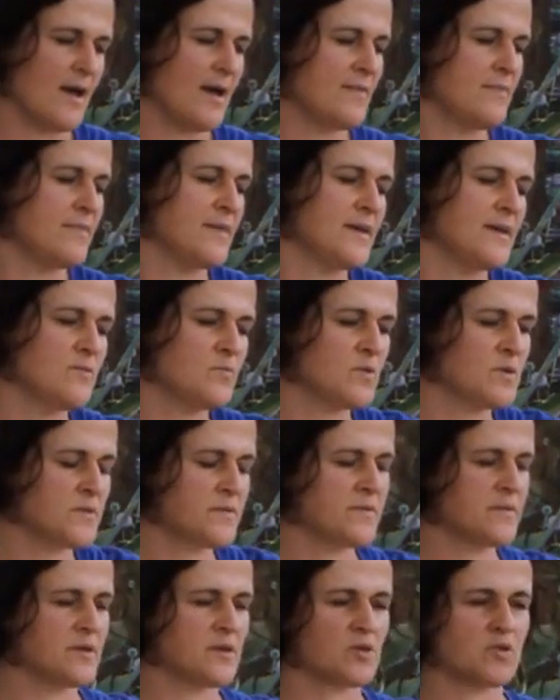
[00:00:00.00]
And then
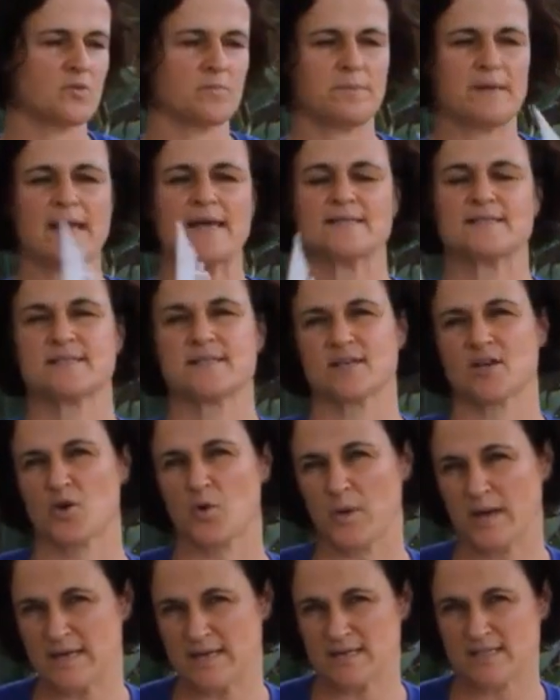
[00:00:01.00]
with your plastic
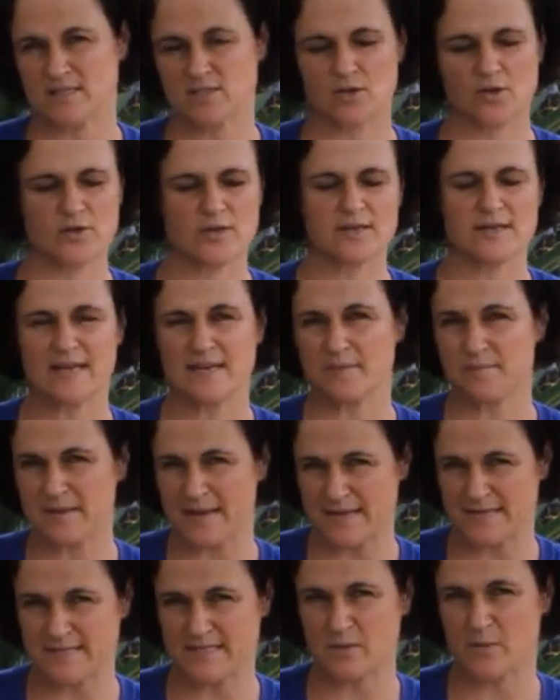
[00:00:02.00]
queen excluder, get a
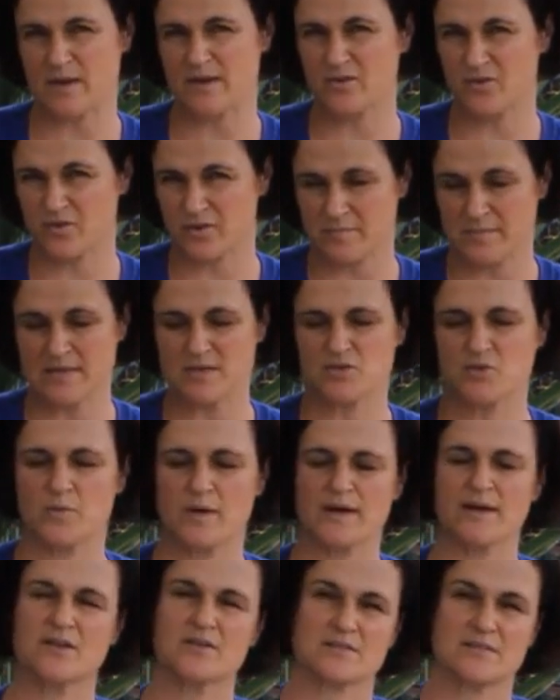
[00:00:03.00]
plastic one, not a metal
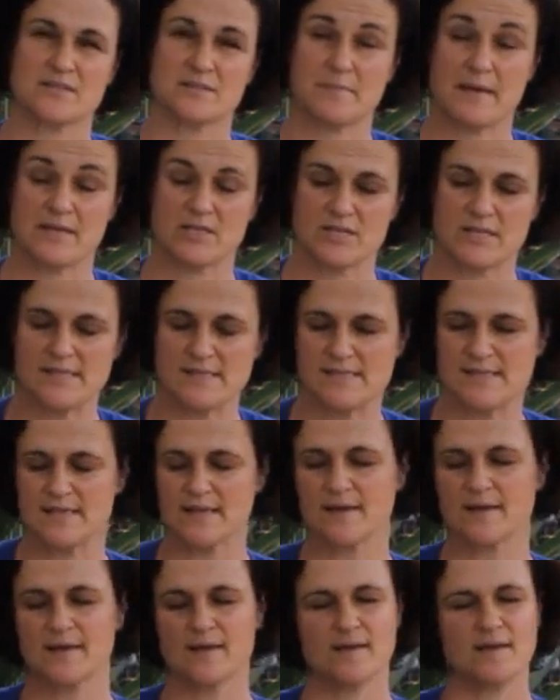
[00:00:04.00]
one, because it's much
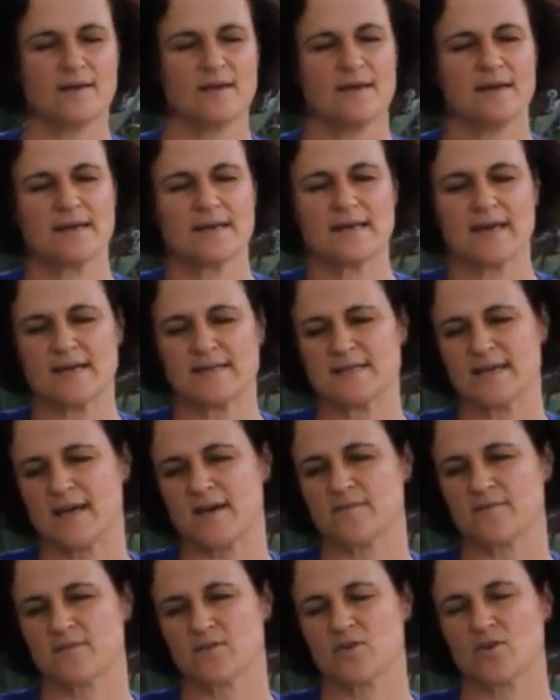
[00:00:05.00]
easier. Cut
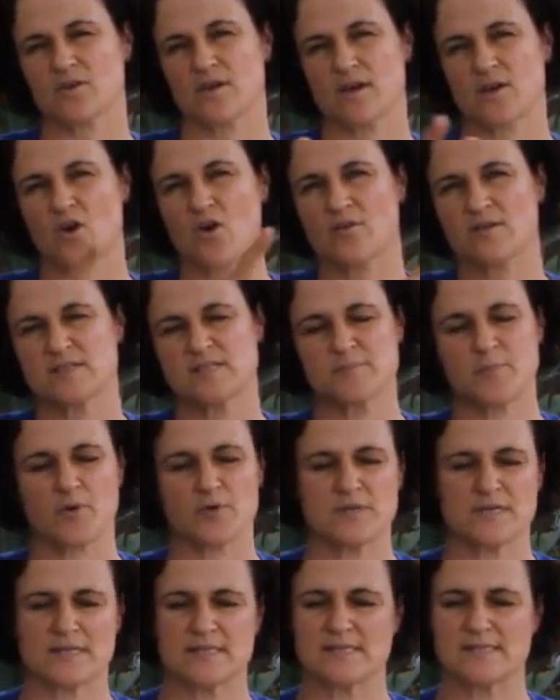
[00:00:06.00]
out a
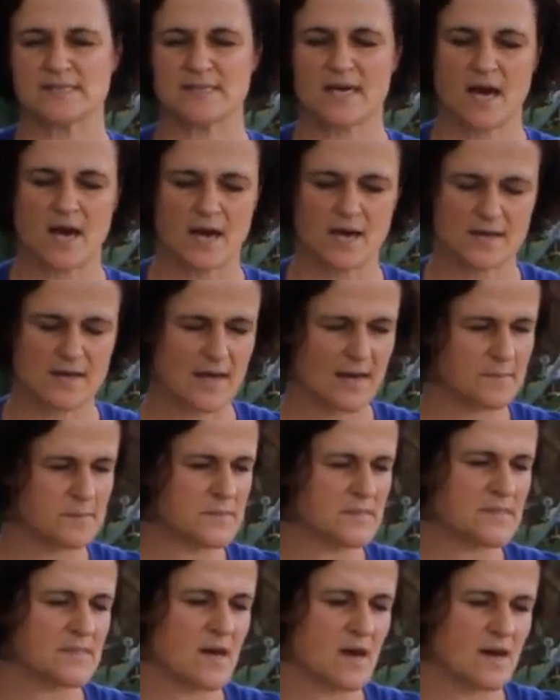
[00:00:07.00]
corresponding size
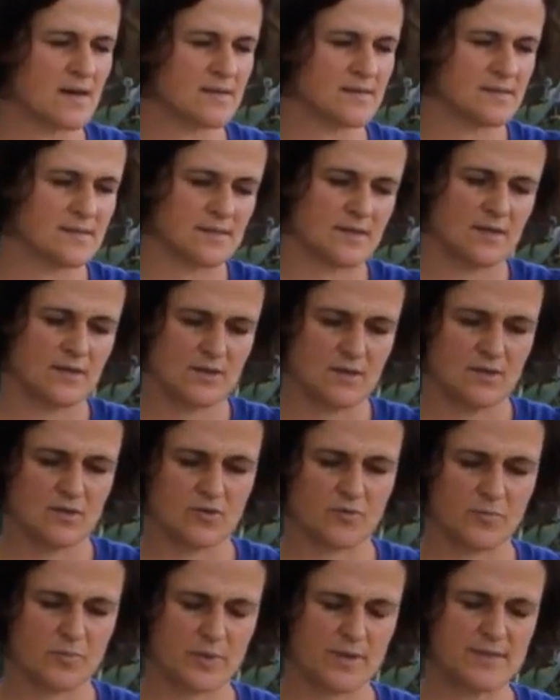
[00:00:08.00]

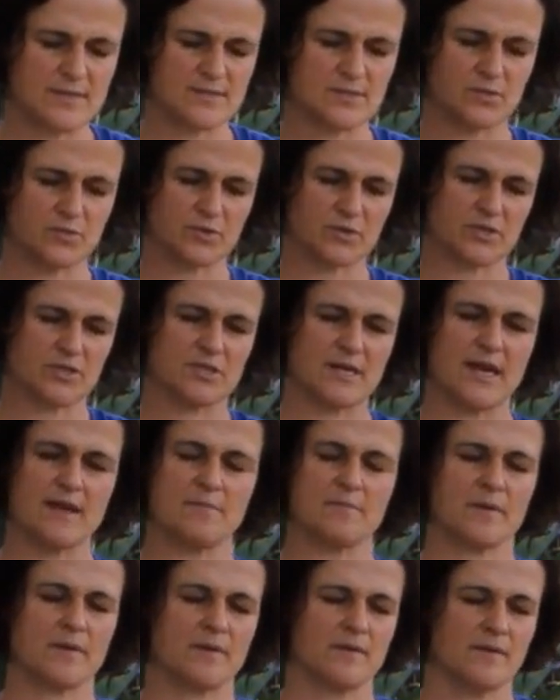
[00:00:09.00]
trapezoid
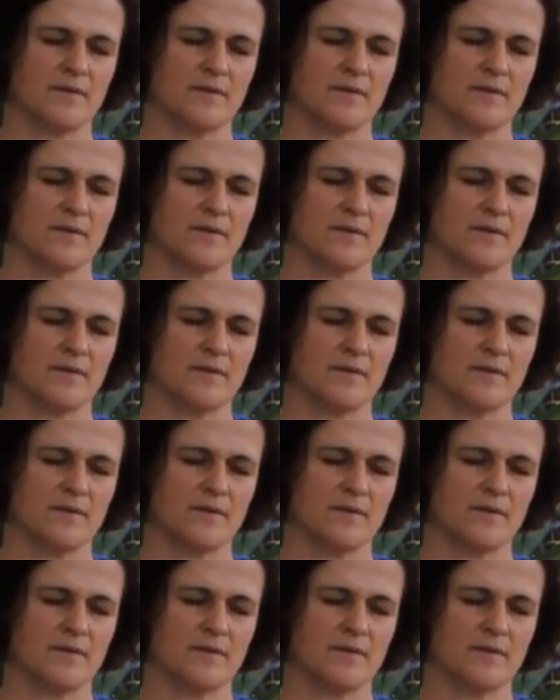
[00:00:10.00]
shape.